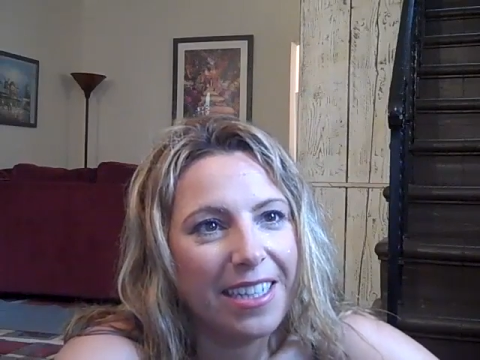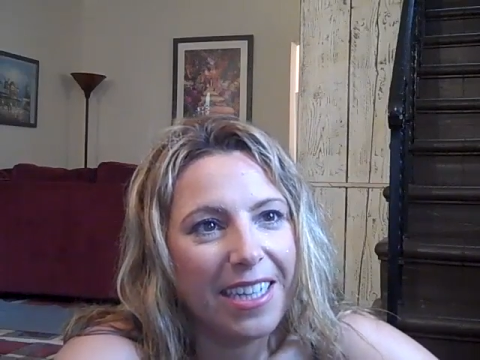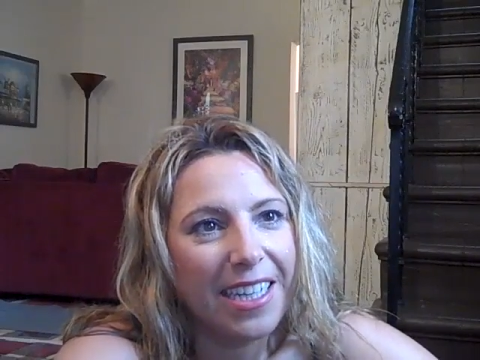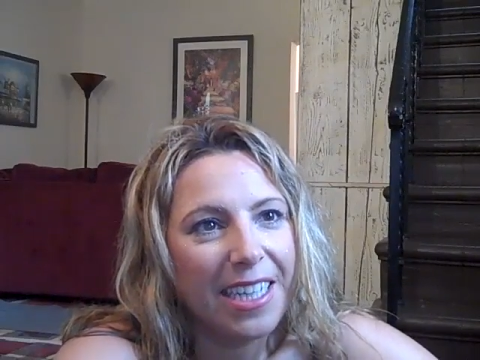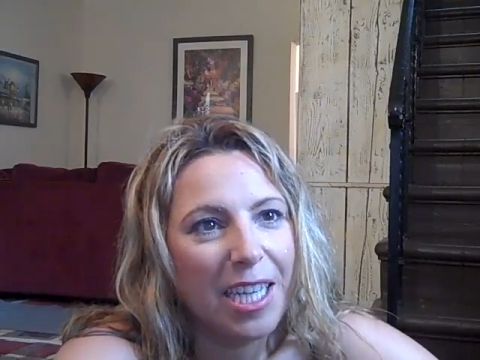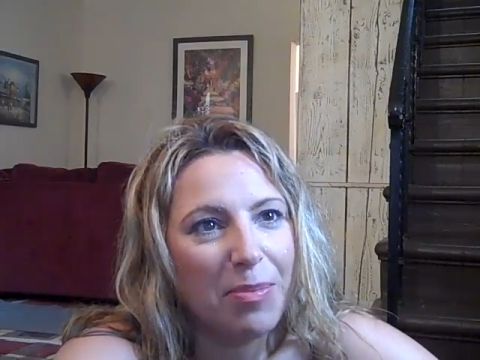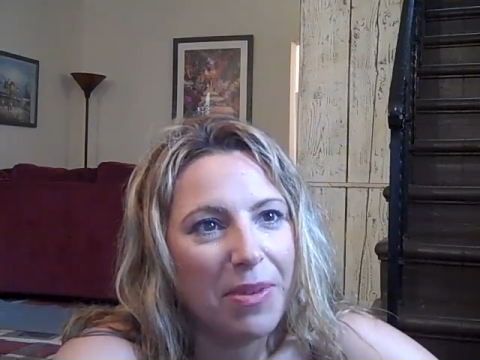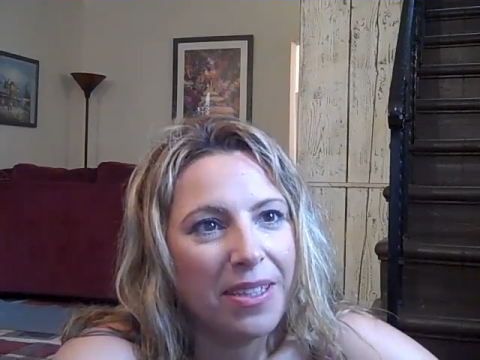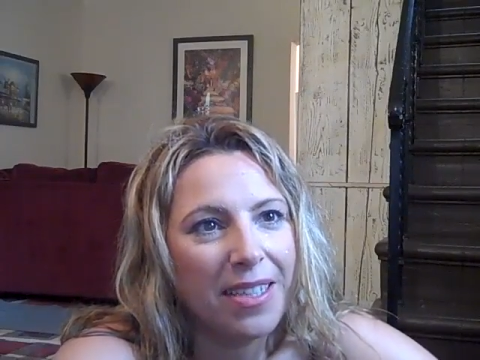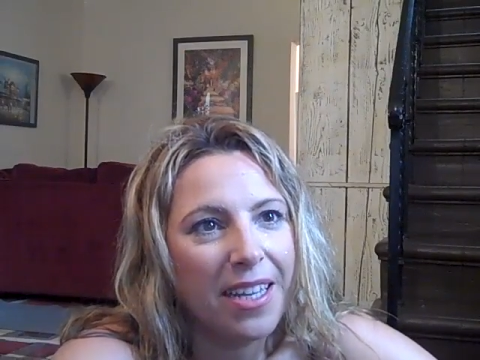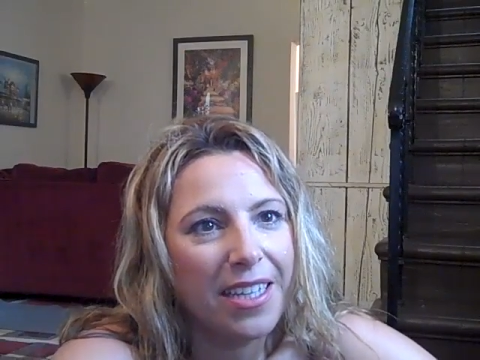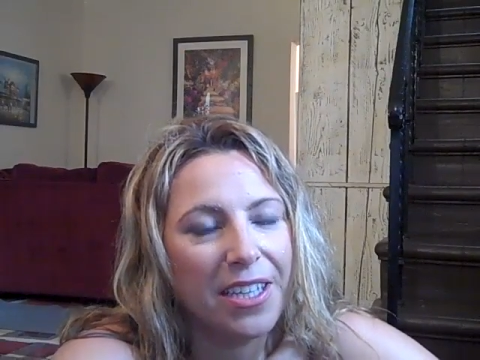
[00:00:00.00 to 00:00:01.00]
that I keep
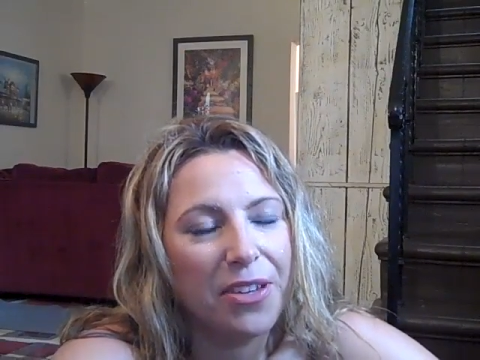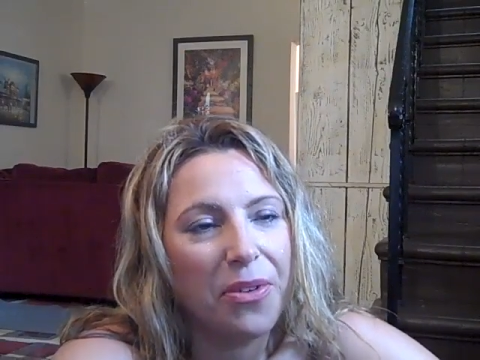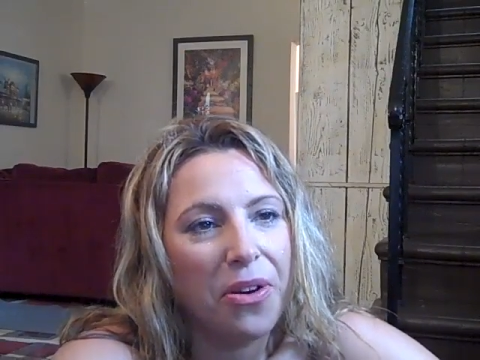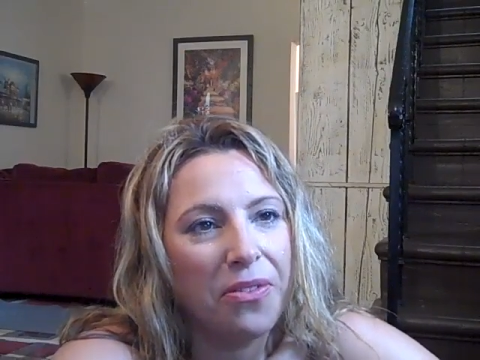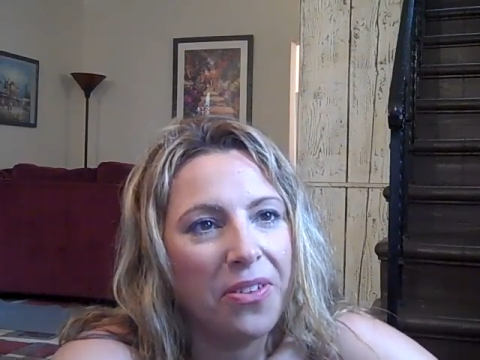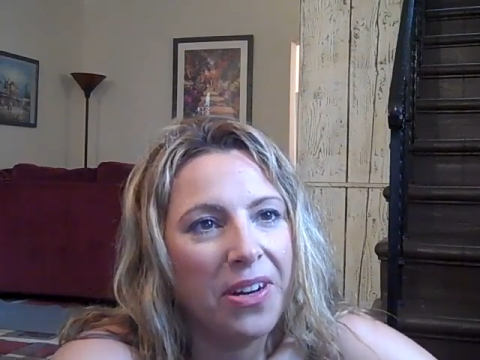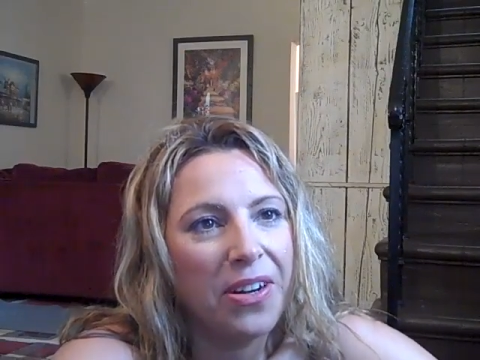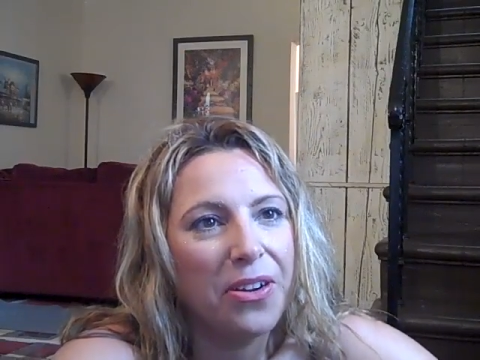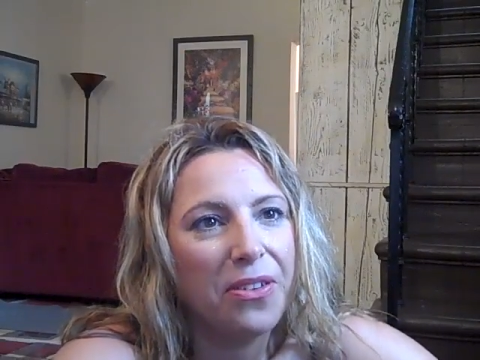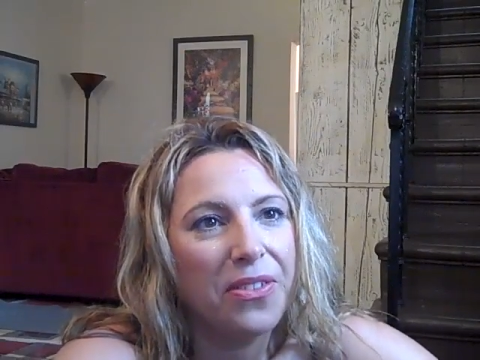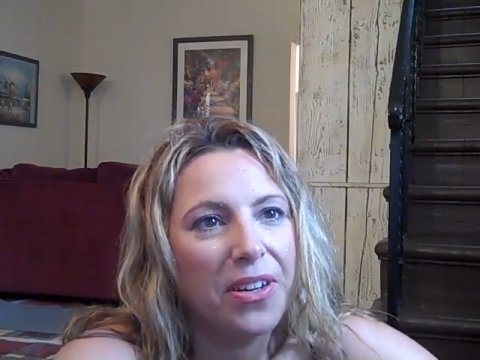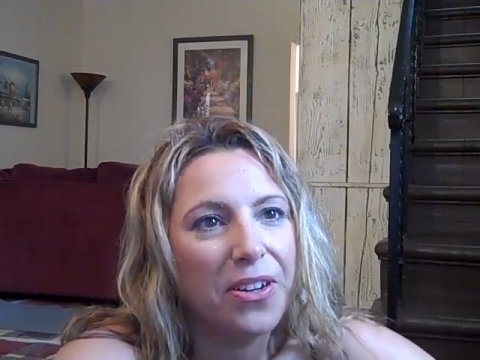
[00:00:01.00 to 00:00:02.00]
on telling you over and
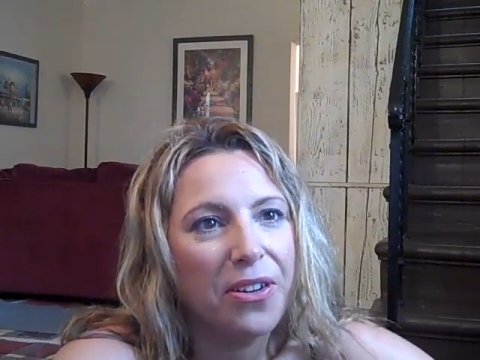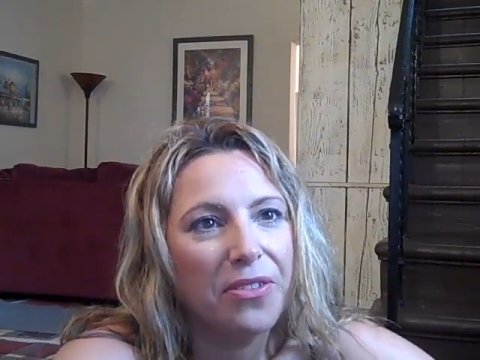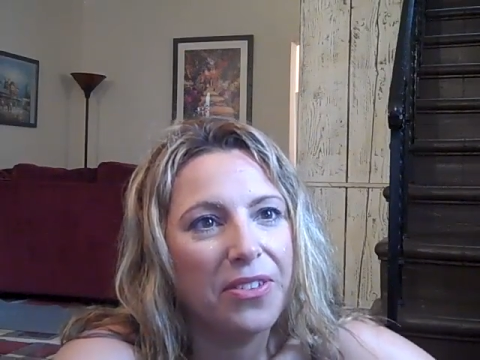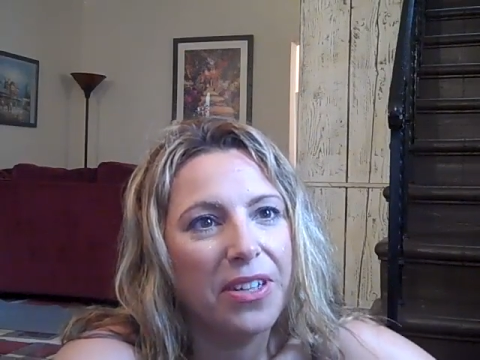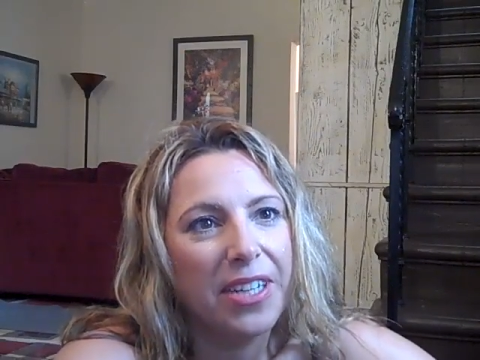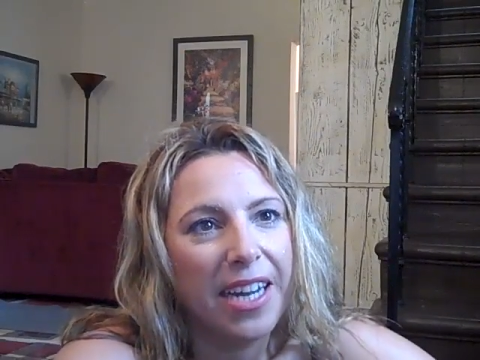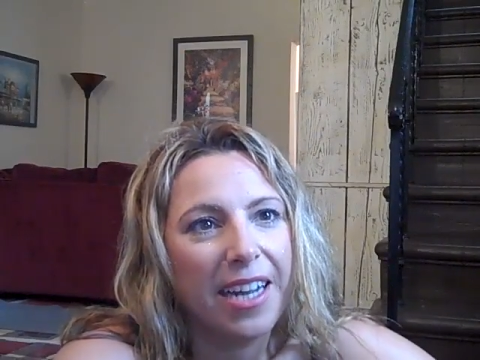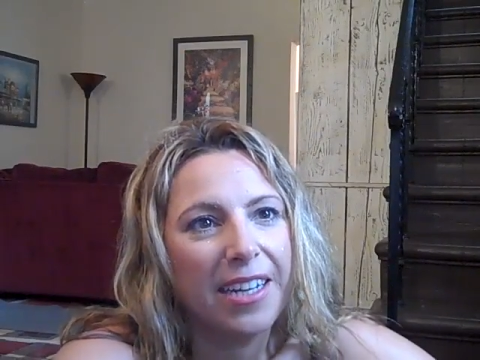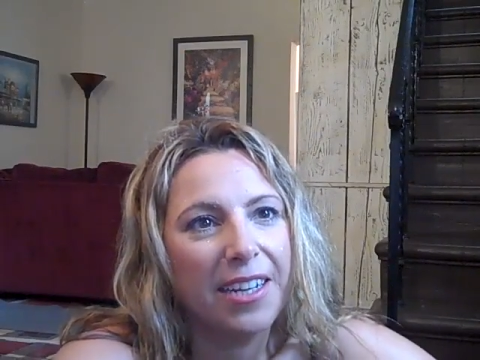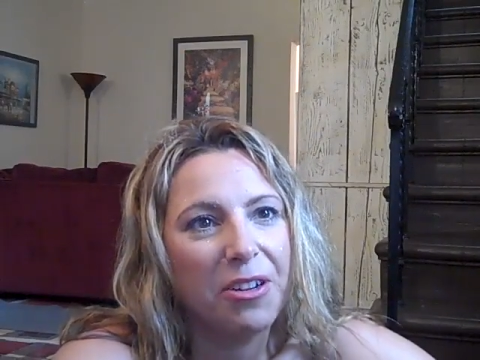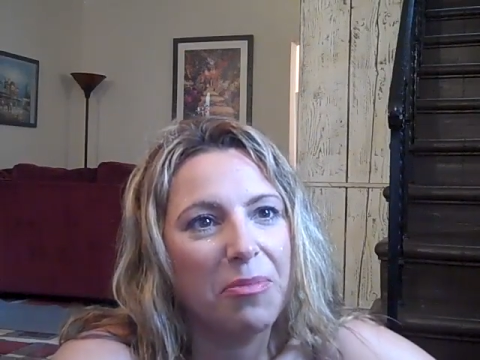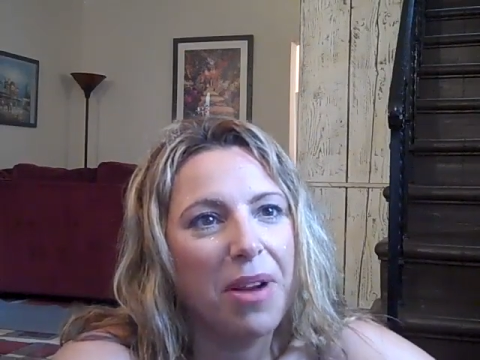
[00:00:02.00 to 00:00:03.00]
over and over again,
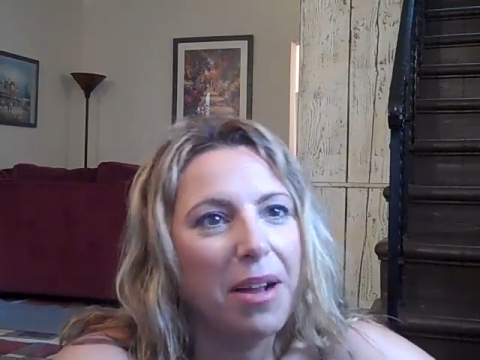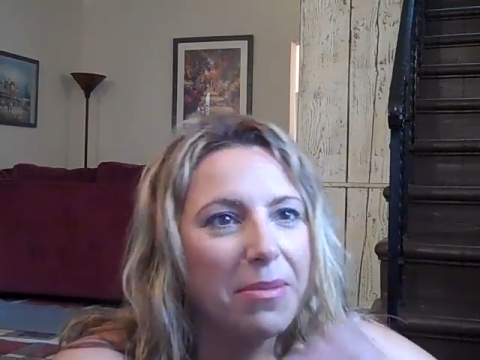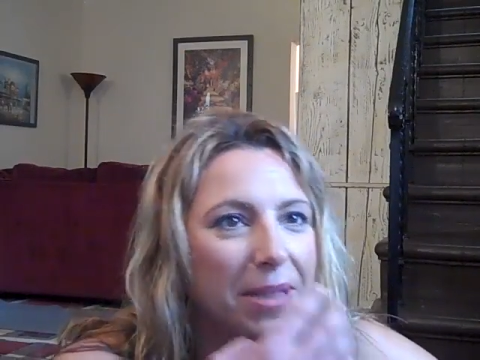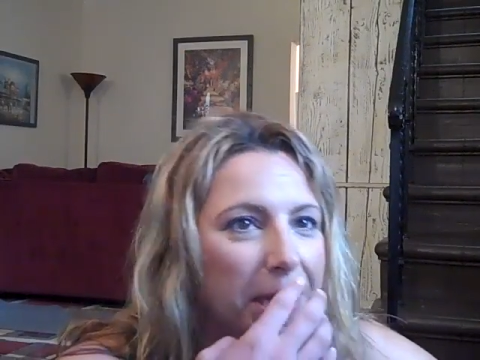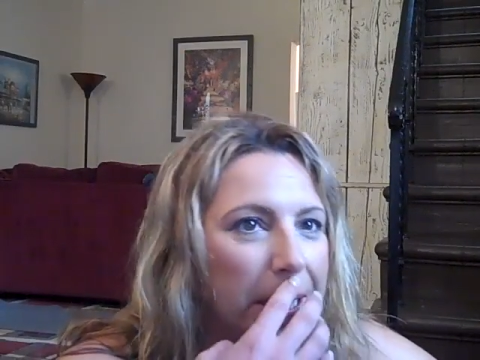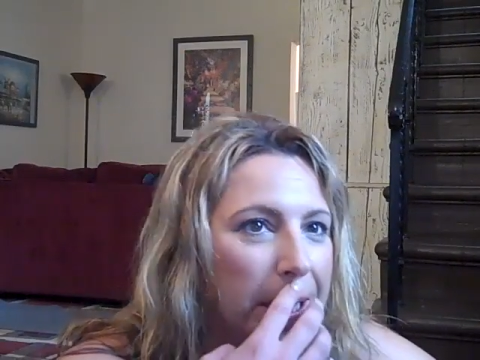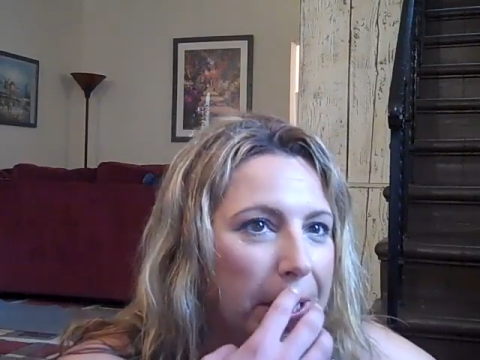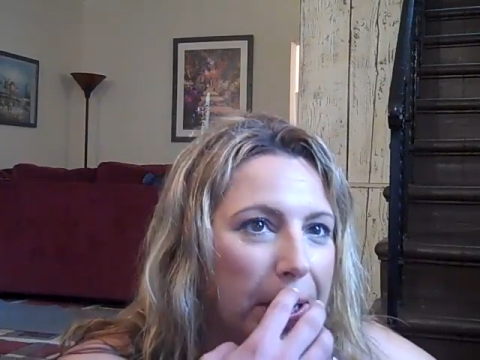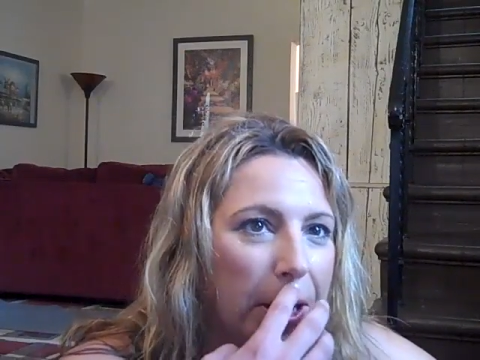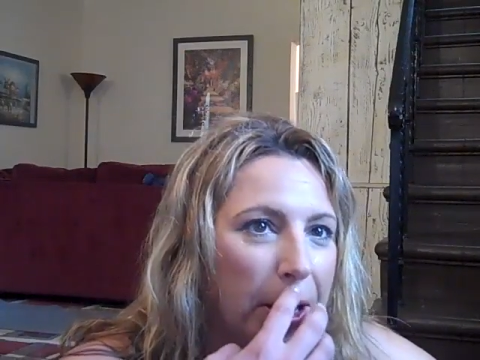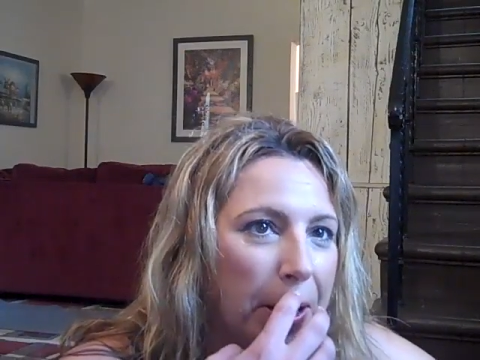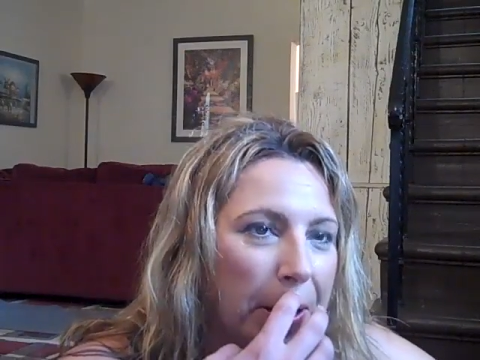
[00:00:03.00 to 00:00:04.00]
and you're probably
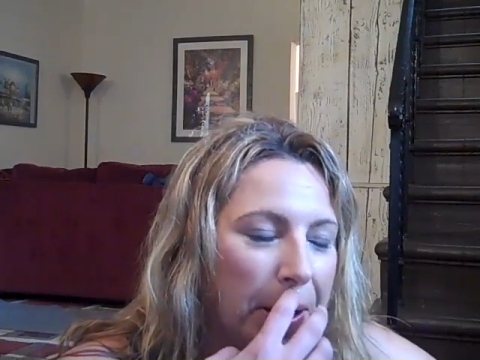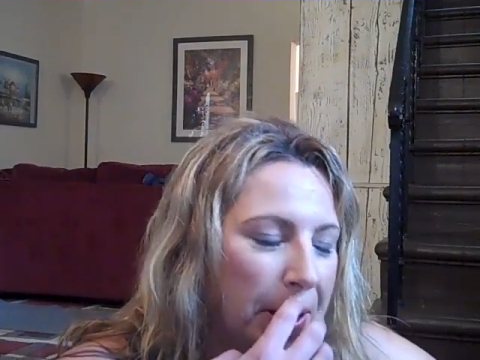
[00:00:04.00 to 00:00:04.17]
gonna...